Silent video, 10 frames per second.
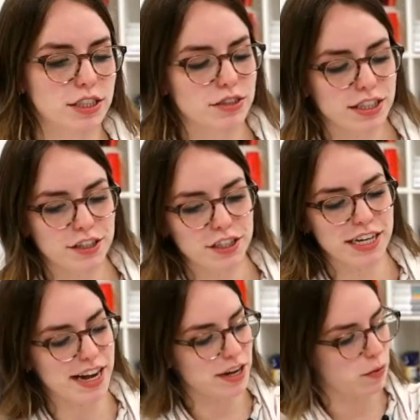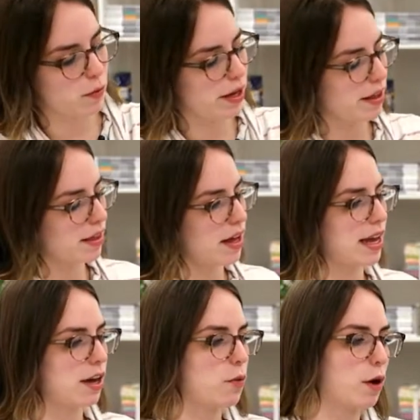you can create with
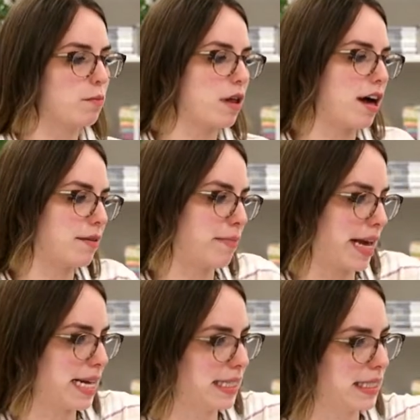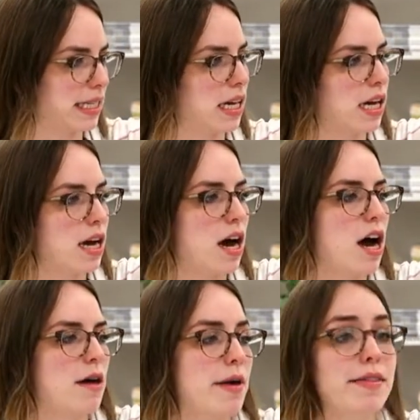a quilt block base.
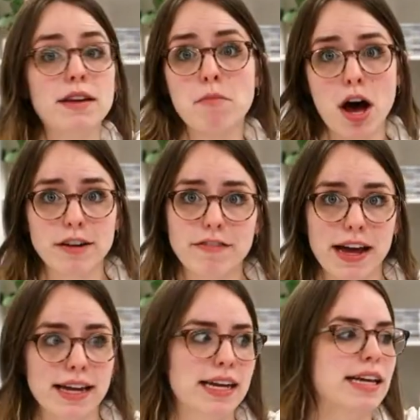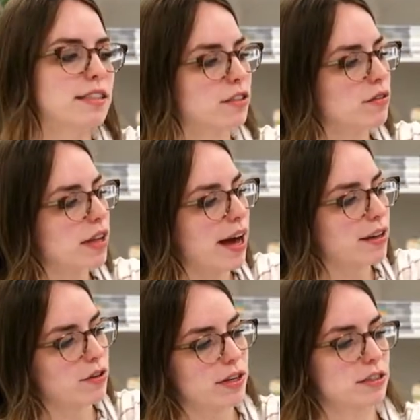Um, and then modifying it so that
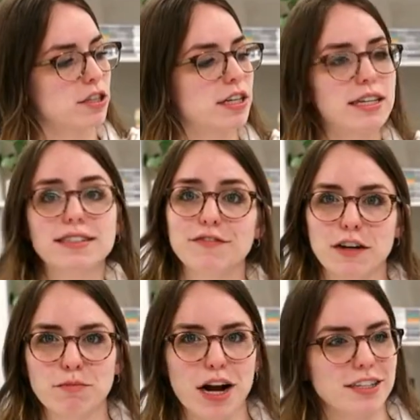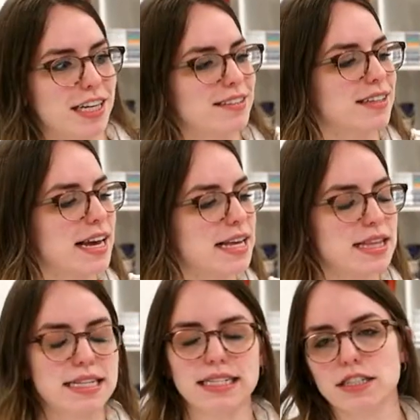you can turn it into fun projects like
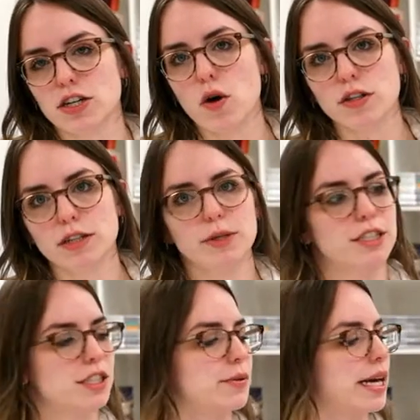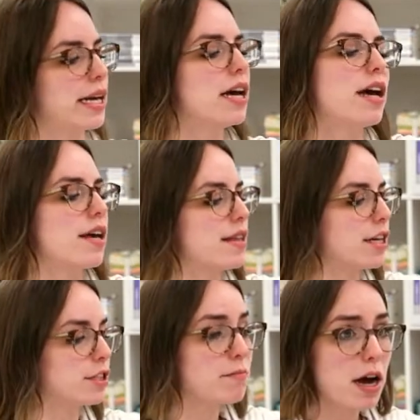the scissor holder we're doing,
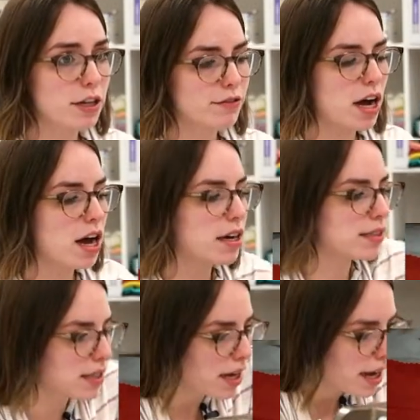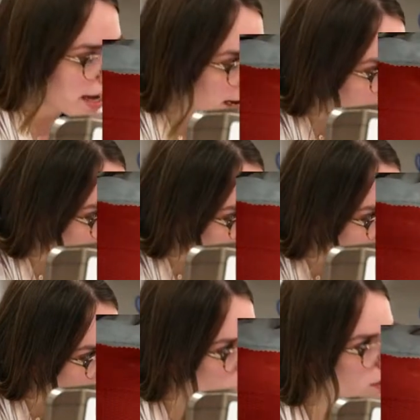there's mug rugs, and
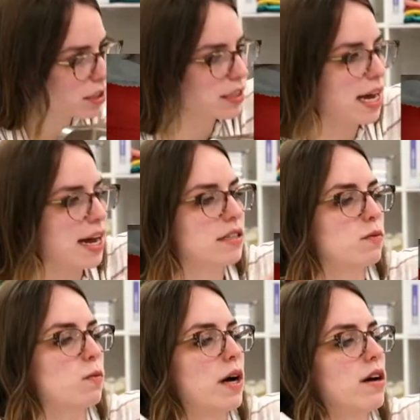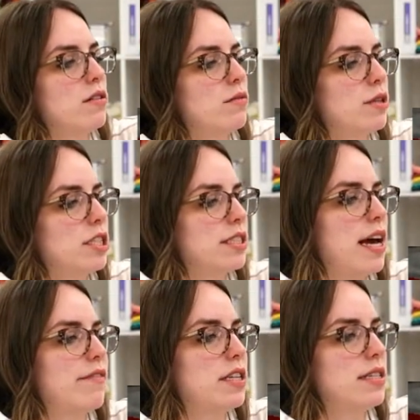pot holders as well. We're just
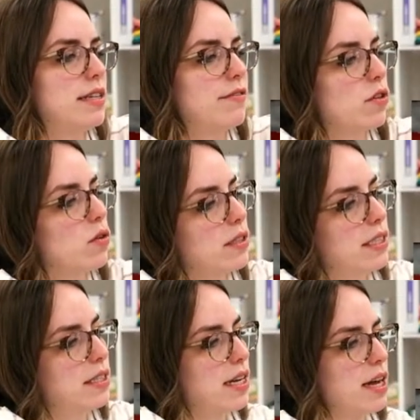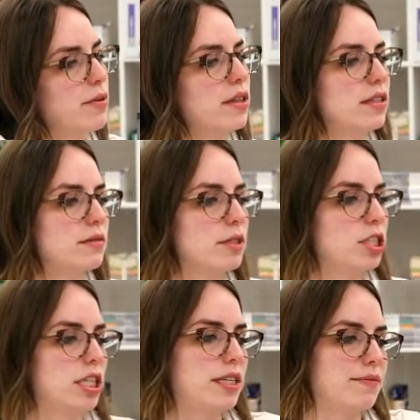having difficulty today with this machine.